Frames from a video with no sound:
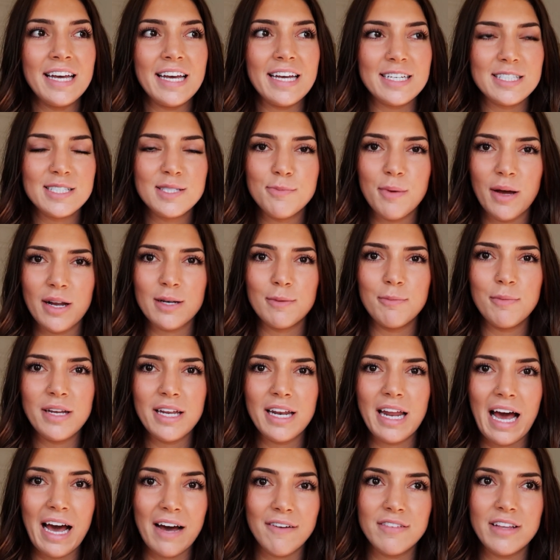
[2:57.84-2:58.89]
expect me
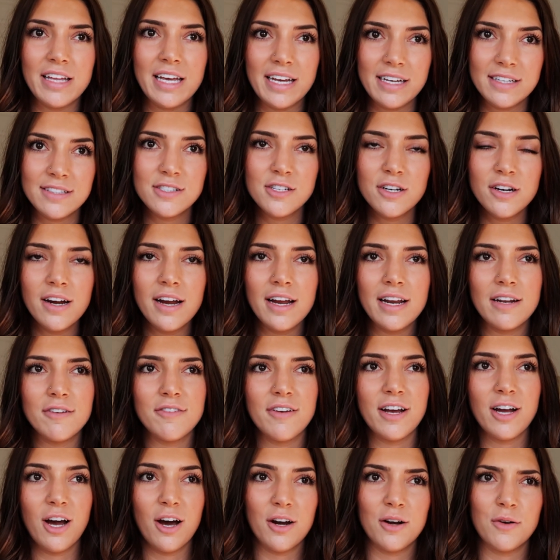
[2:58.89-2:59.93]
to have the answer, and if
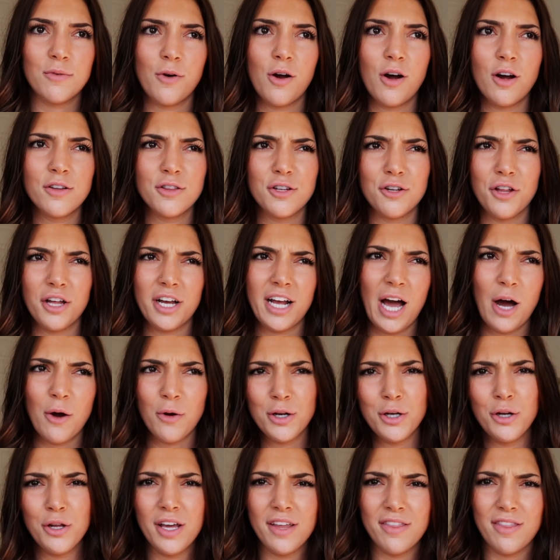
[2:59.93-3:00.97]
I got it wrong, they're like, how
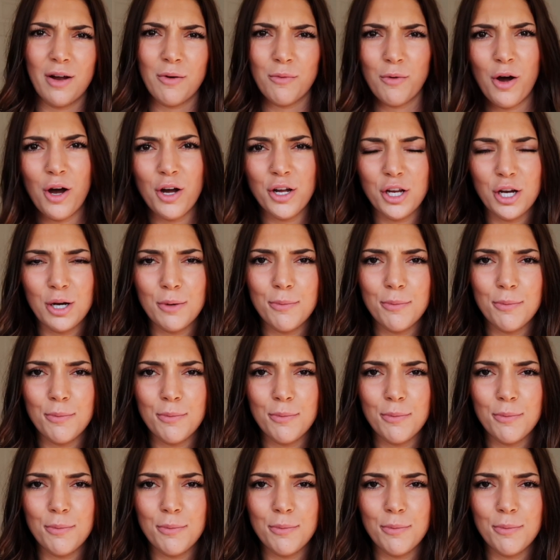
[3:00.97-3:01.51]
can you get that wrong?